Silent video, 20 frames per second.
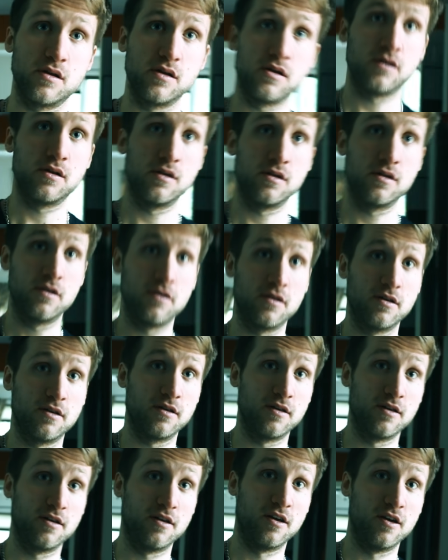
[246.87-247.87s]
I don't know. Is
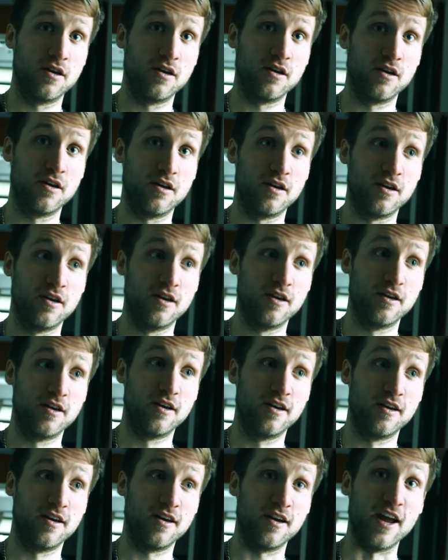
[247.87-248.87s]
there? would you,
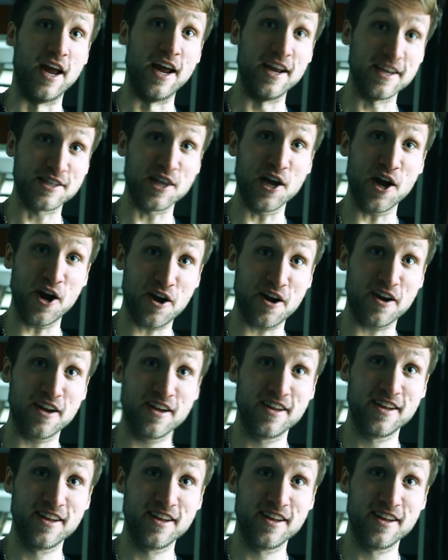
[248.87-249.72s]
would is sign, there?